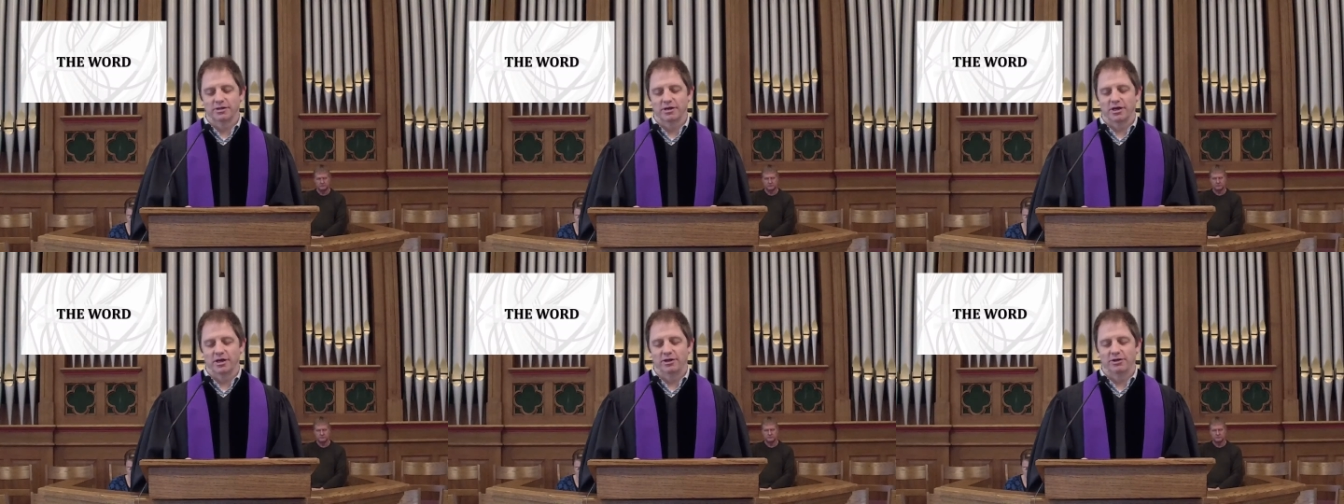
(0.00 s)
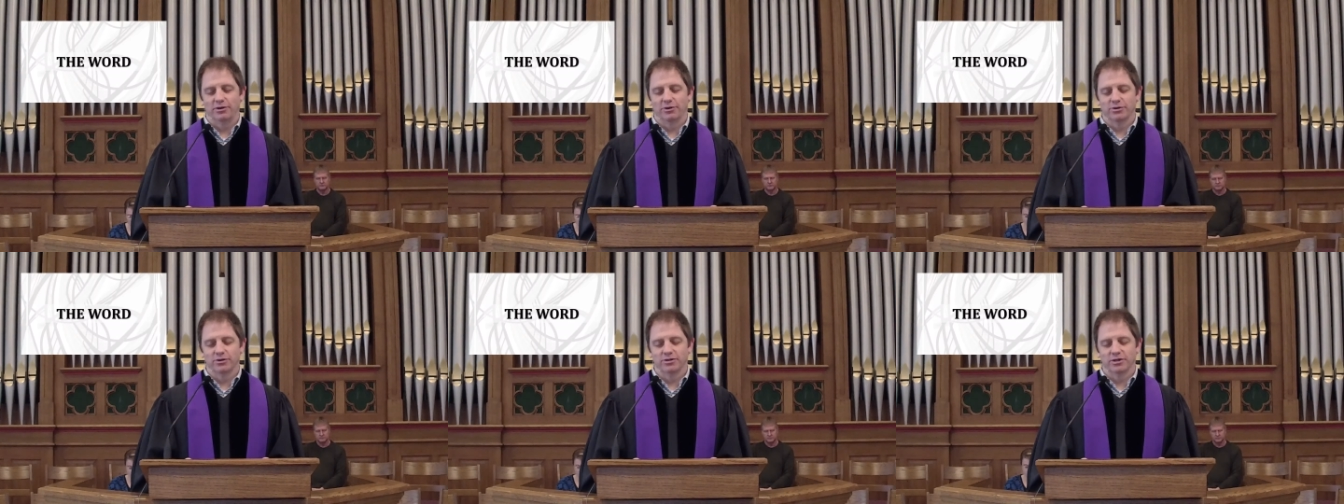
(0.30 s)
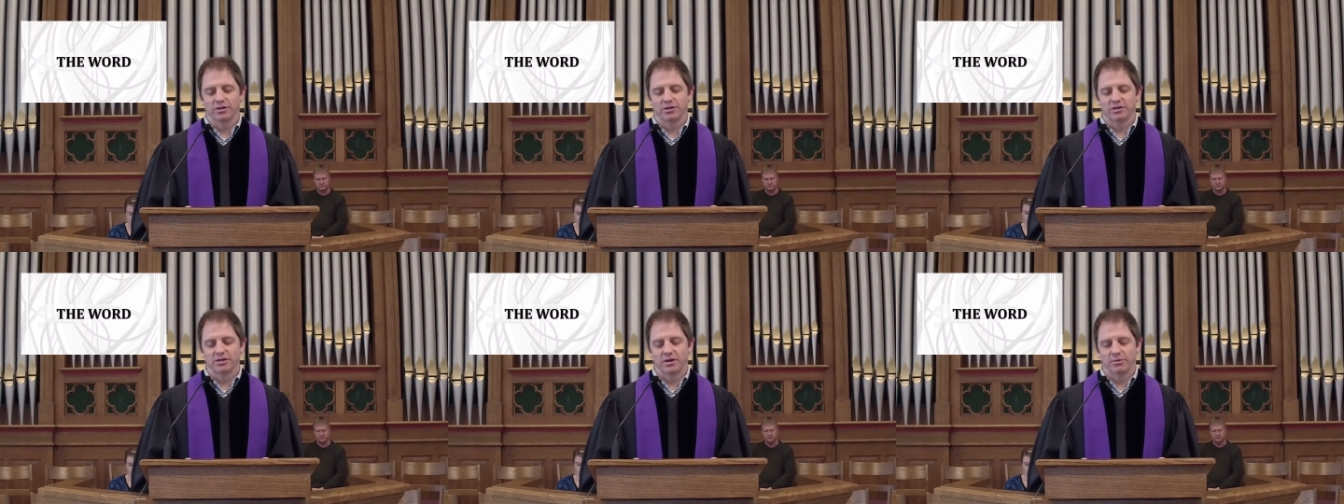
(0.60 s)
In your
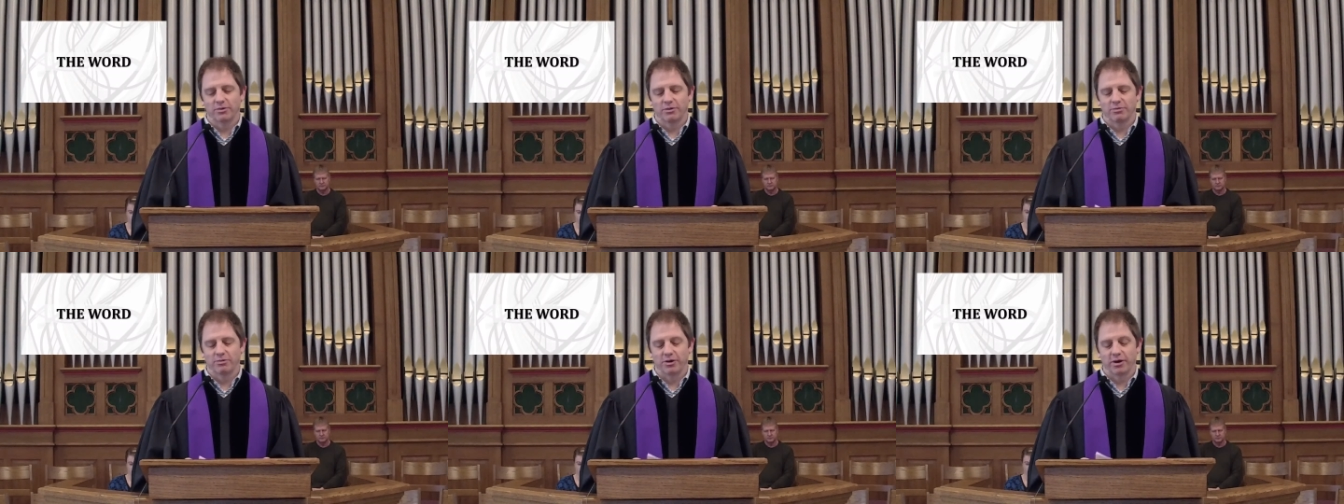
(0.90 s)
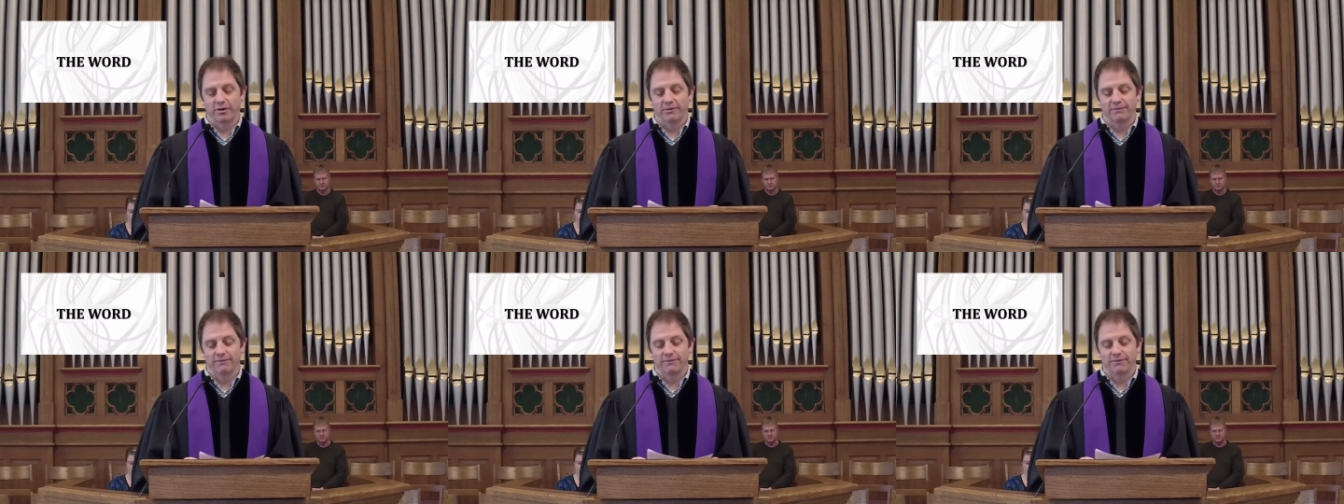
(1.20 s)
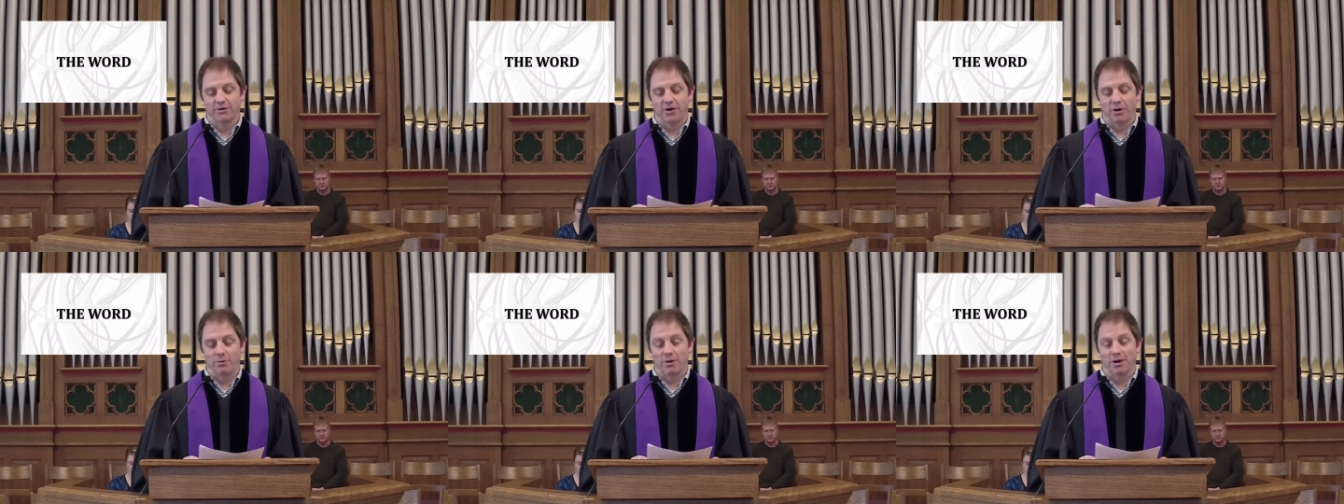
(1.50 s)
Son's name we pray.
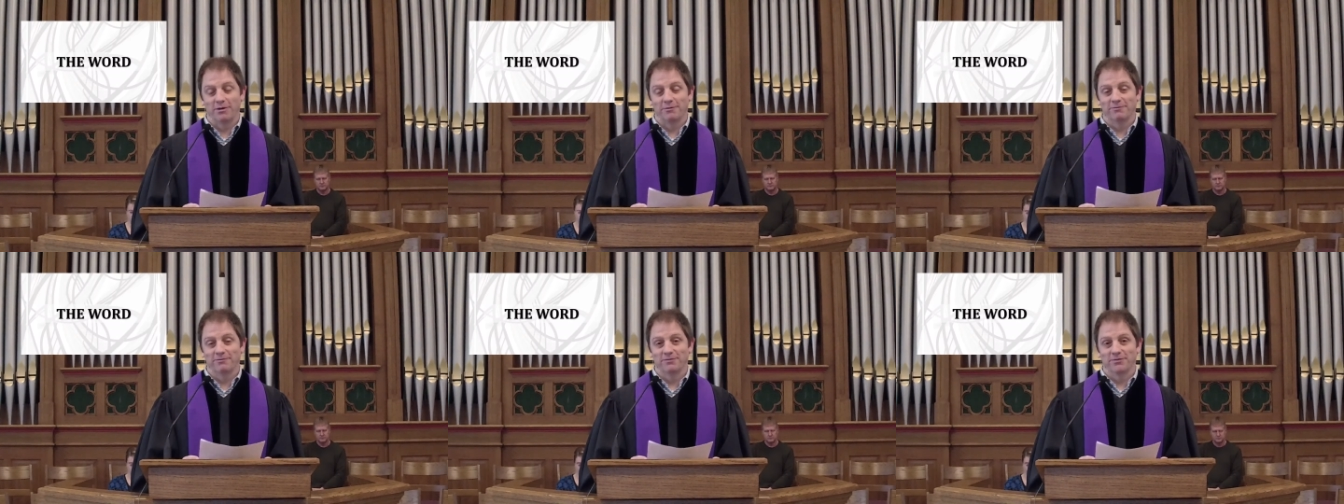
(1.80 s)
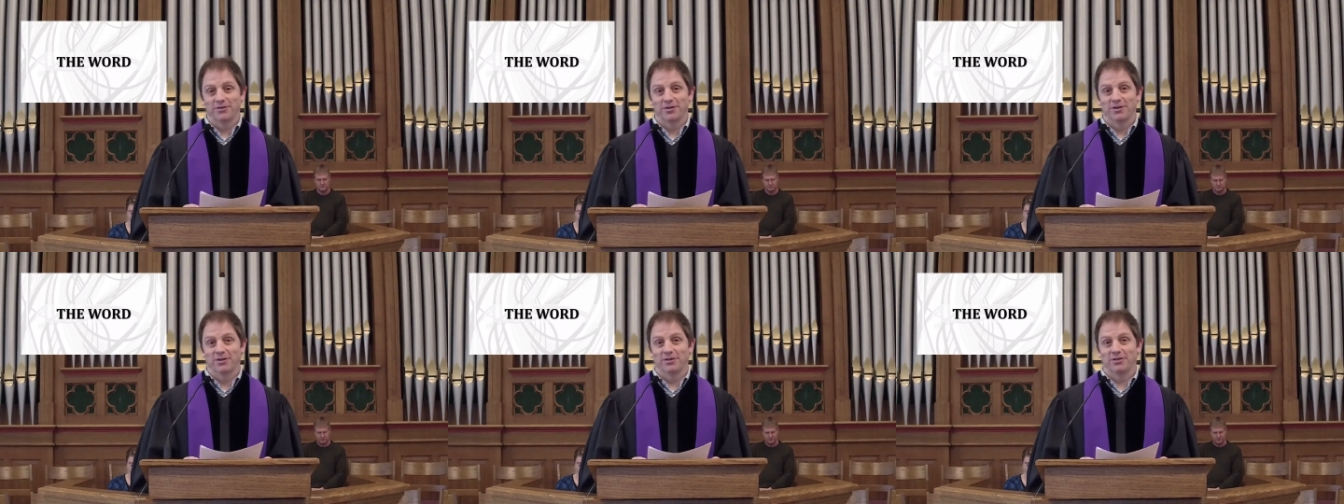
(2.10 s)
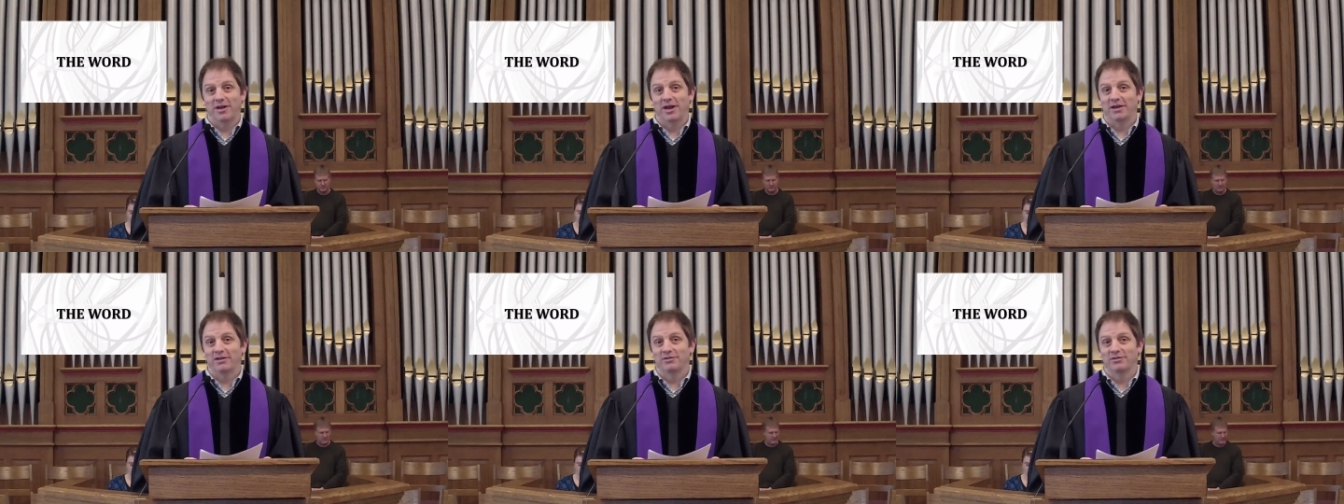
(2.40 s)
Amen.
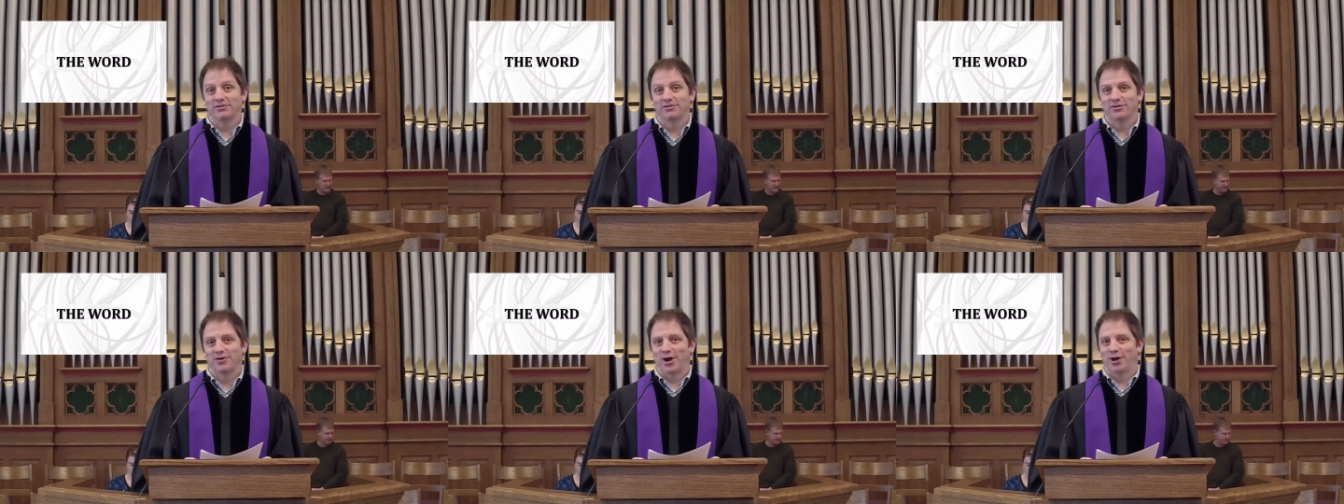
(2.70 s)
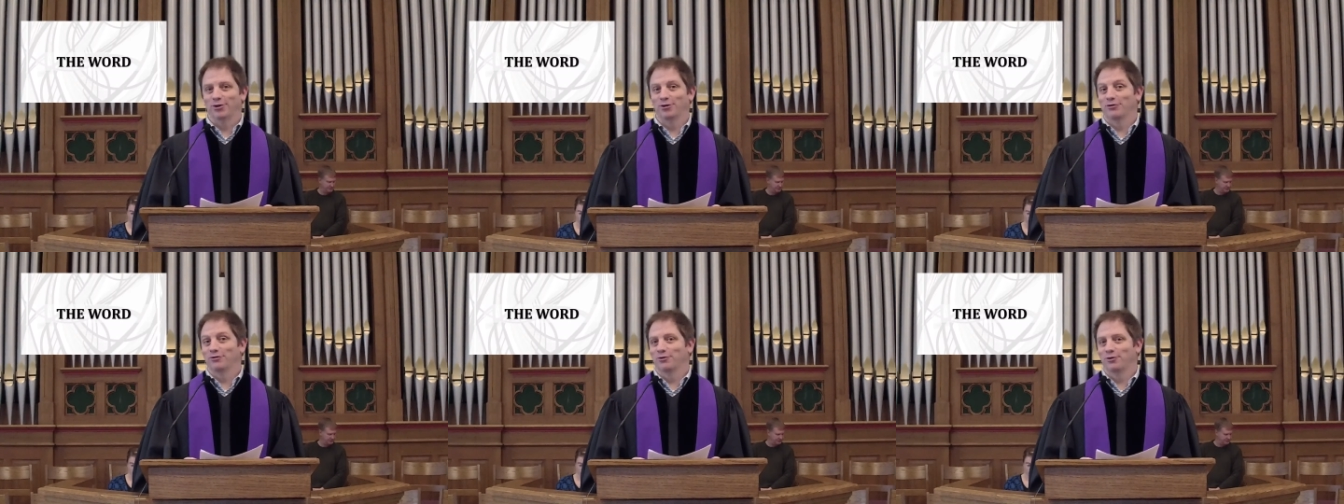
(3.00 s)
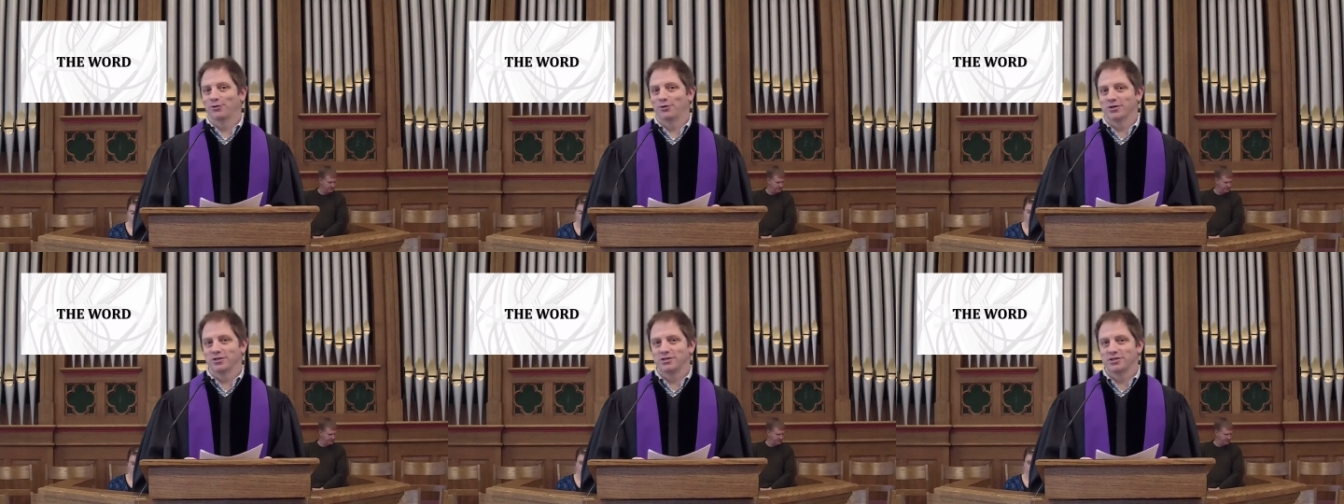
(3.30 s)
Thanks. I look
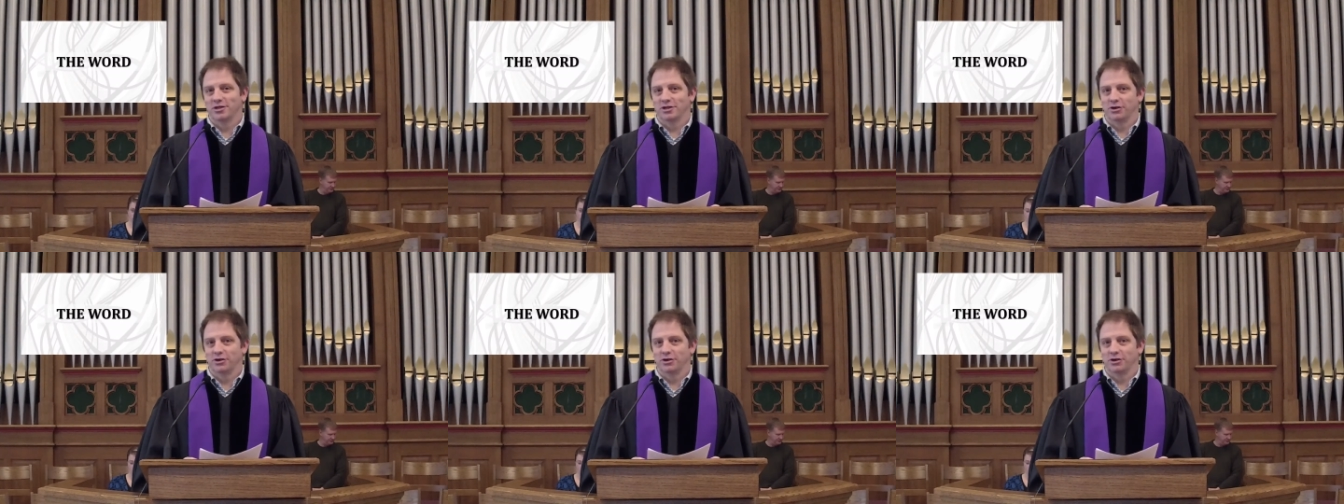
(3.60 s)
forward to seeing